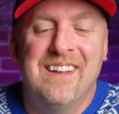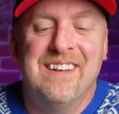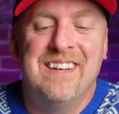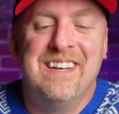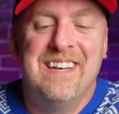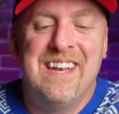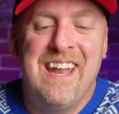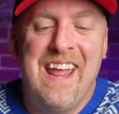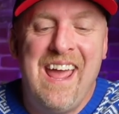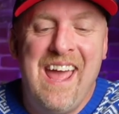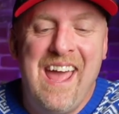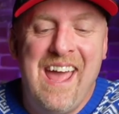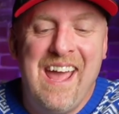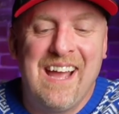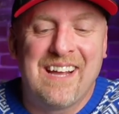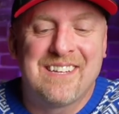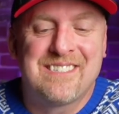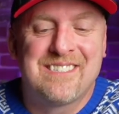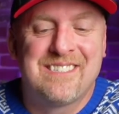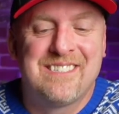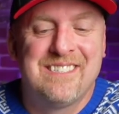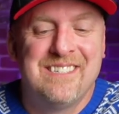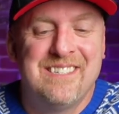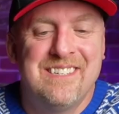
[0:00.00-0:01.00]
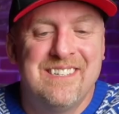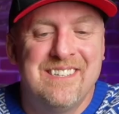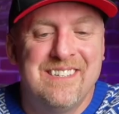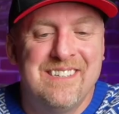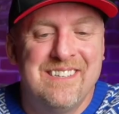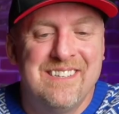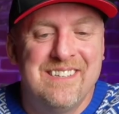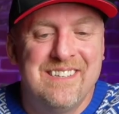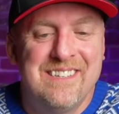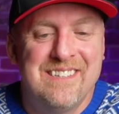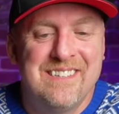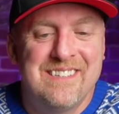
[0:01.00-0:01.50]
Next,
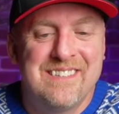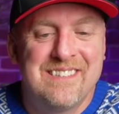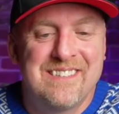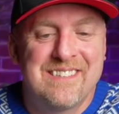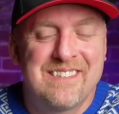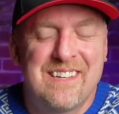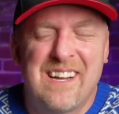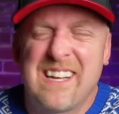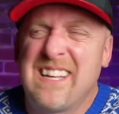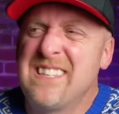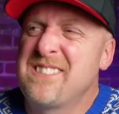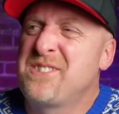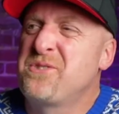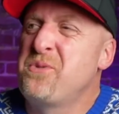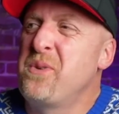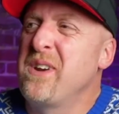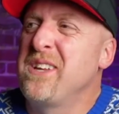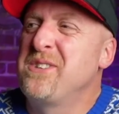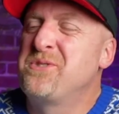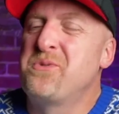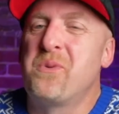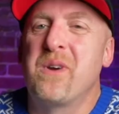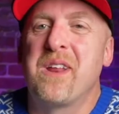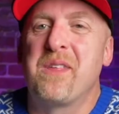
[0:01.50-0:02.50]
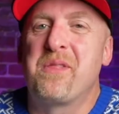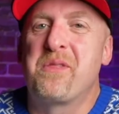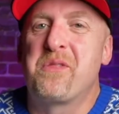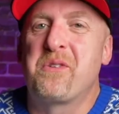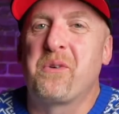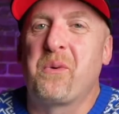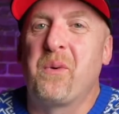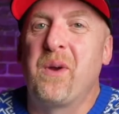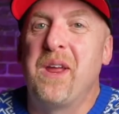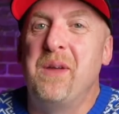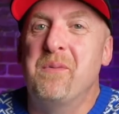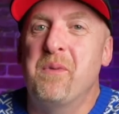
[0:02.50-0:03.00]
I guess
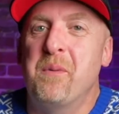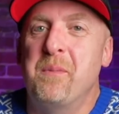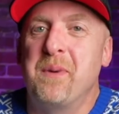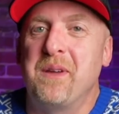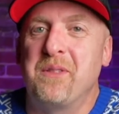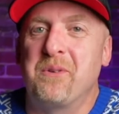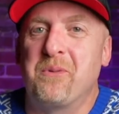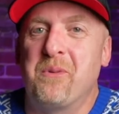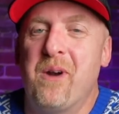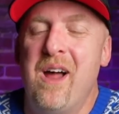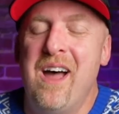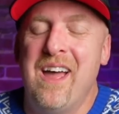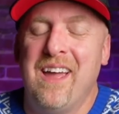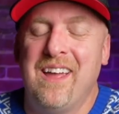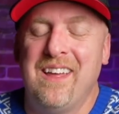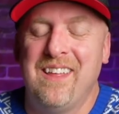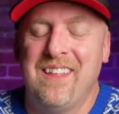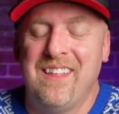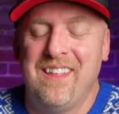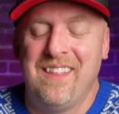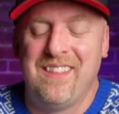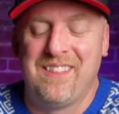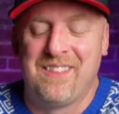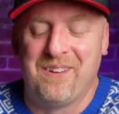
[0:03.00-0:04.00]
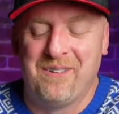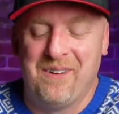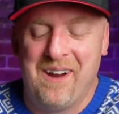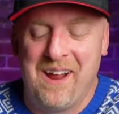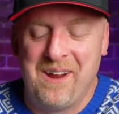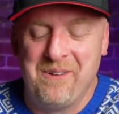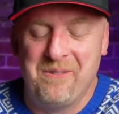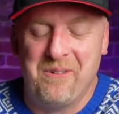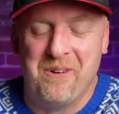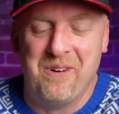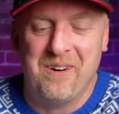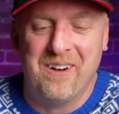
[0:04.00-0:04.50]
2023 would be the
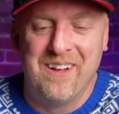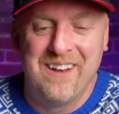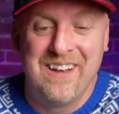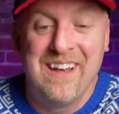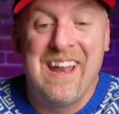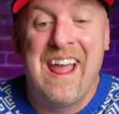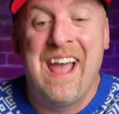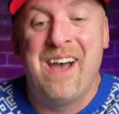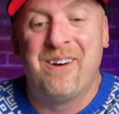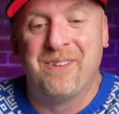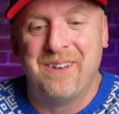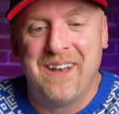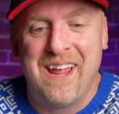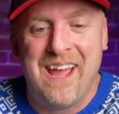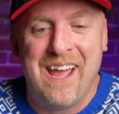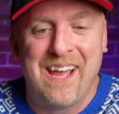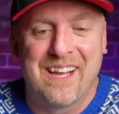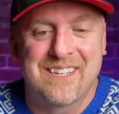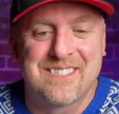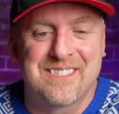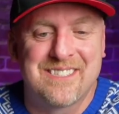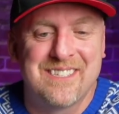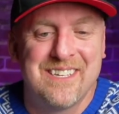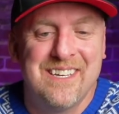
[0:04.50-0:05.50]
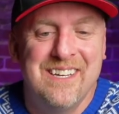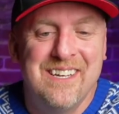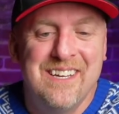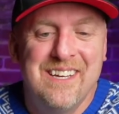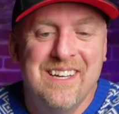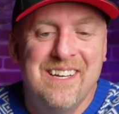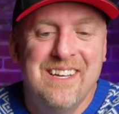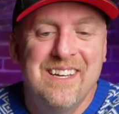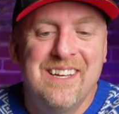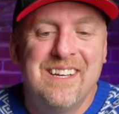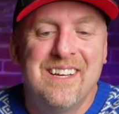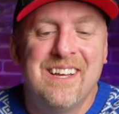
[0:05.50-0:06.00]
right one. Now next,
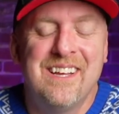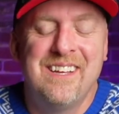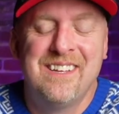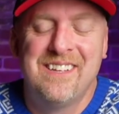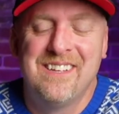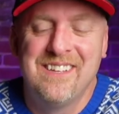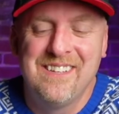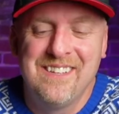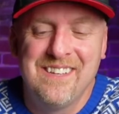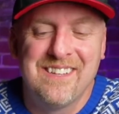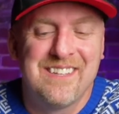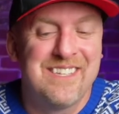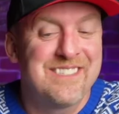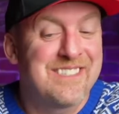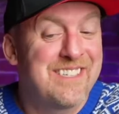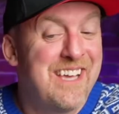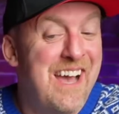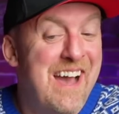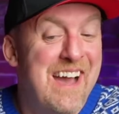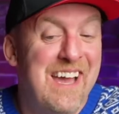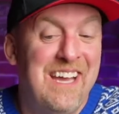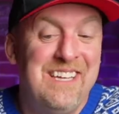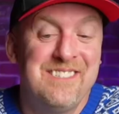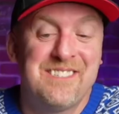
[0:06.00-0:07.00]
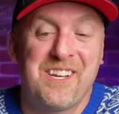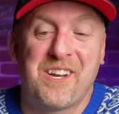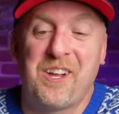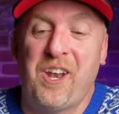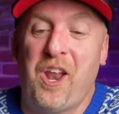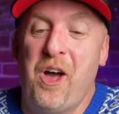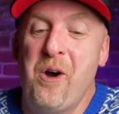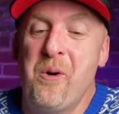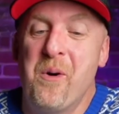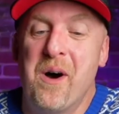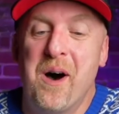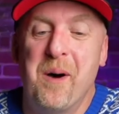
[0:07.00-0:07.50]
this guy, he's a
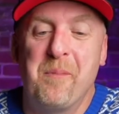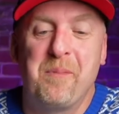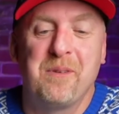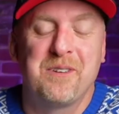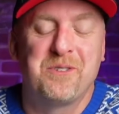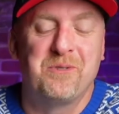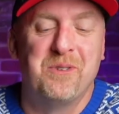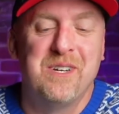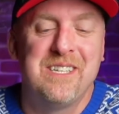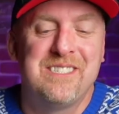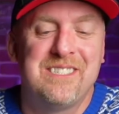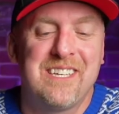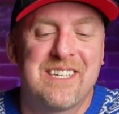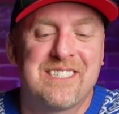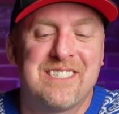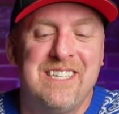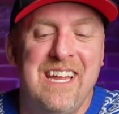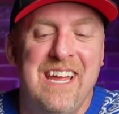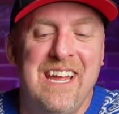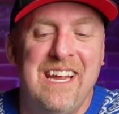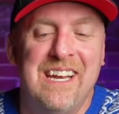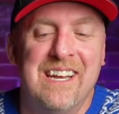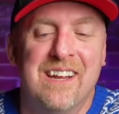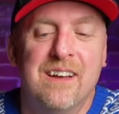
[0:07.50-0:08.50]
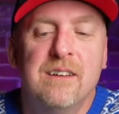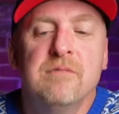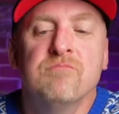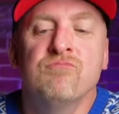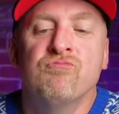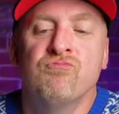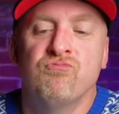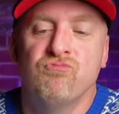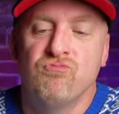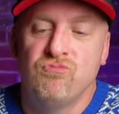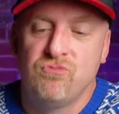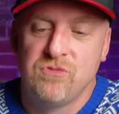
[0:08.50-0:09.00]
glow up. 2016,
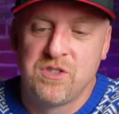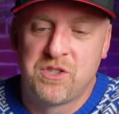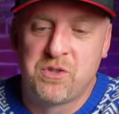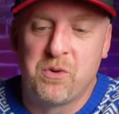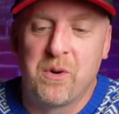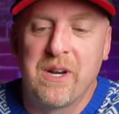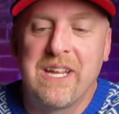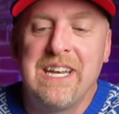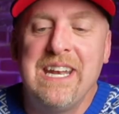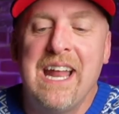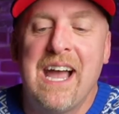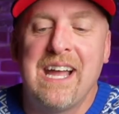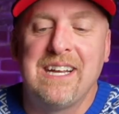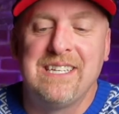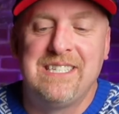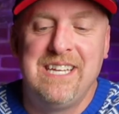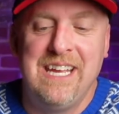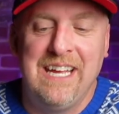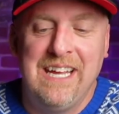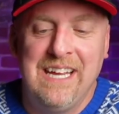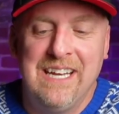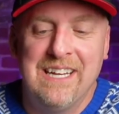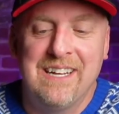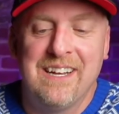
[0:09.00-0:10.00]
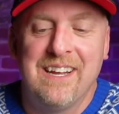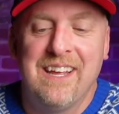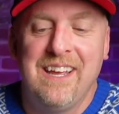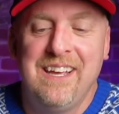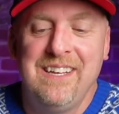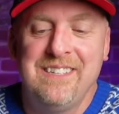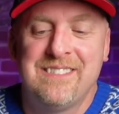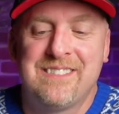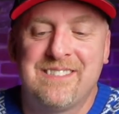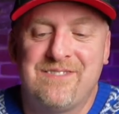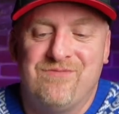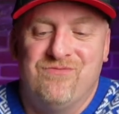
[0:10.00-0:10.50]
2019,
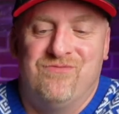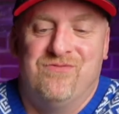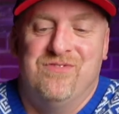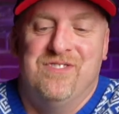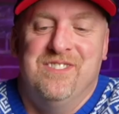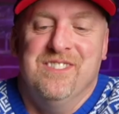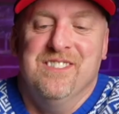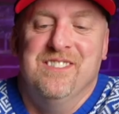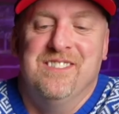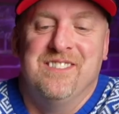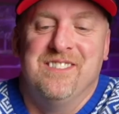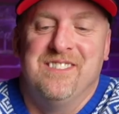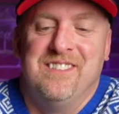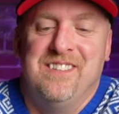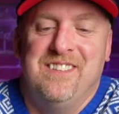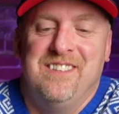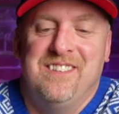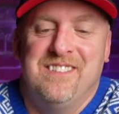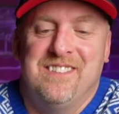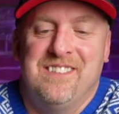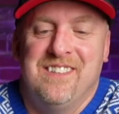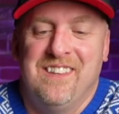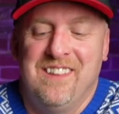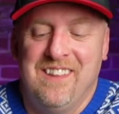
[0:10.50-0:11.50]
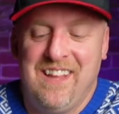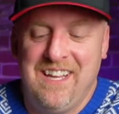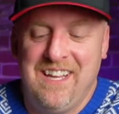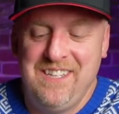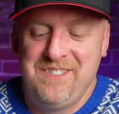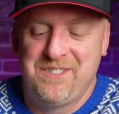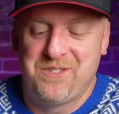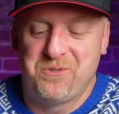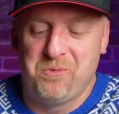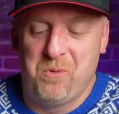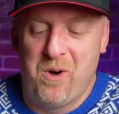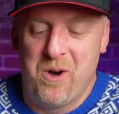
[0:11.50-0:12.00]
he's
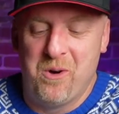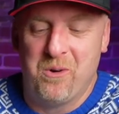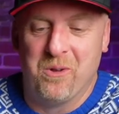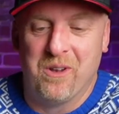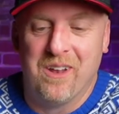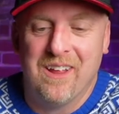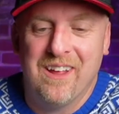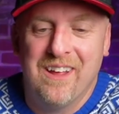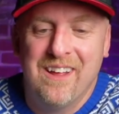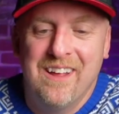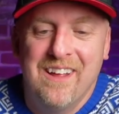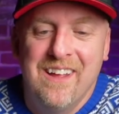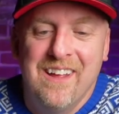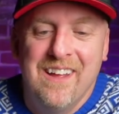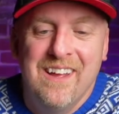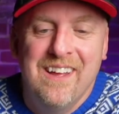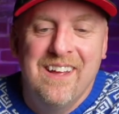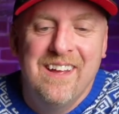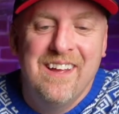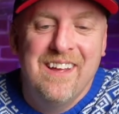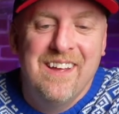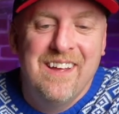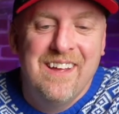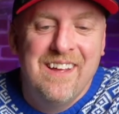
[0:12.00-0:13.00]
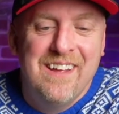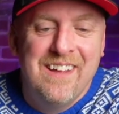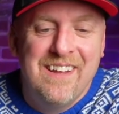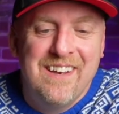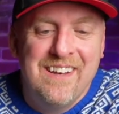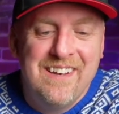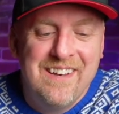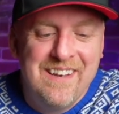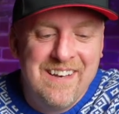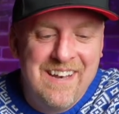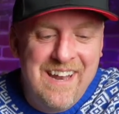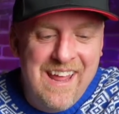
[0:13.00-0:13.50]
swole.
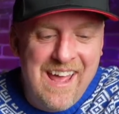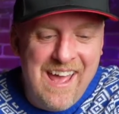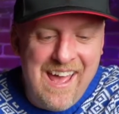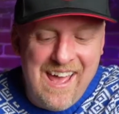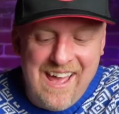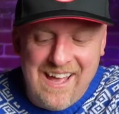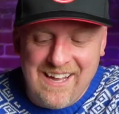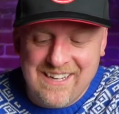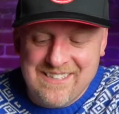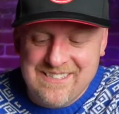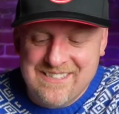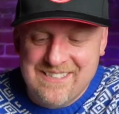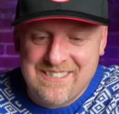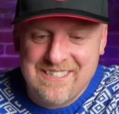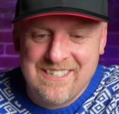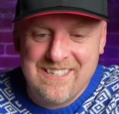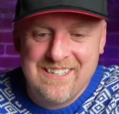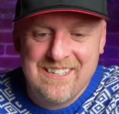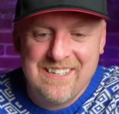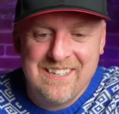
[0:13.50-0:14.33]
Next,